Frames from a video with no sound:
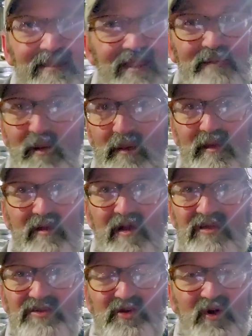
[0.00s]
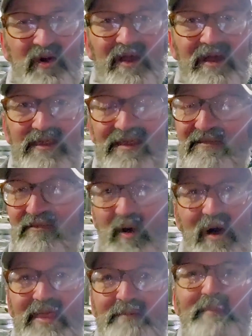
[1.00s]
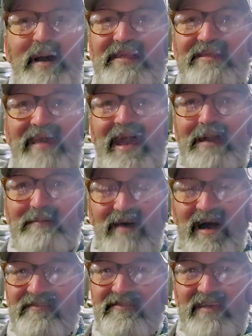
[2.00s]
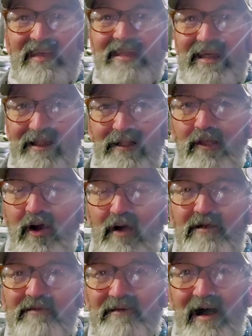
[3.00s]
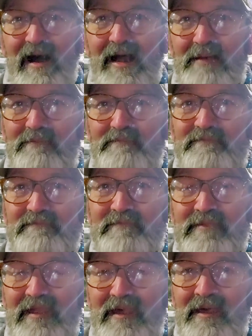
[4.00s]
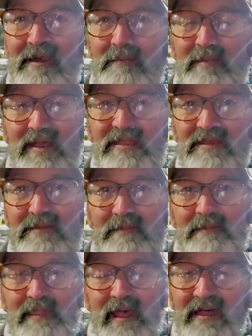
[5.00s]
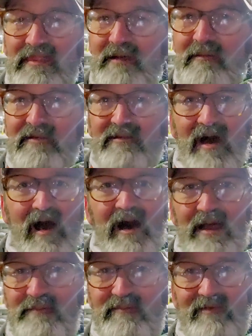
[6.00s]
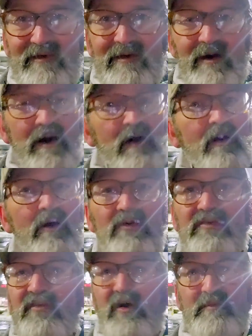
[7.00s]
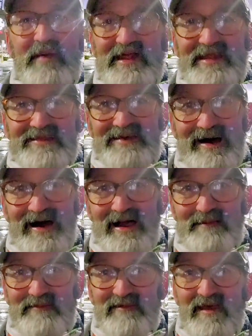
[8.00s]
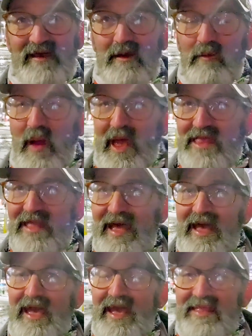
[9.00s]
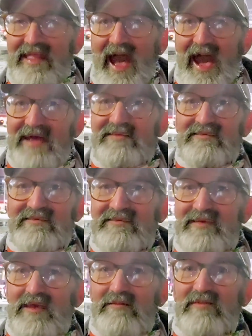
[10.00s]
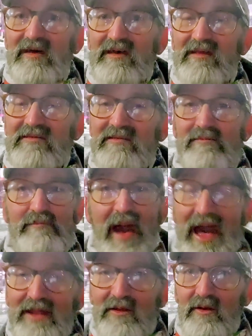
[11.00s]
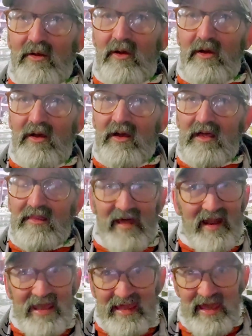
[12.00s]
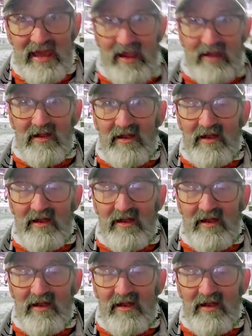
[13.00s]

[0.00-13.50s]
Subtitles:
they brought me great joy. This is one of the best games I've seen in a long time. But there are times, oh, so many times, when it hasn't seemed to matter that I care.